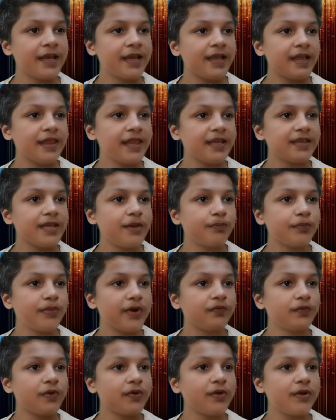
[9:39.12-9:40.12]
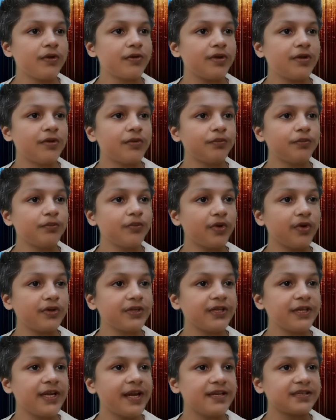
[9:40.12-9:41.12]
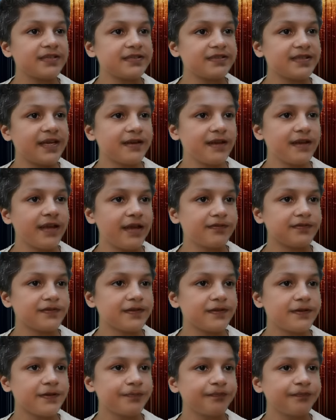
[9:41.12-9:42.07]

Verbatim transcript: that they provoke more yawns than laughs.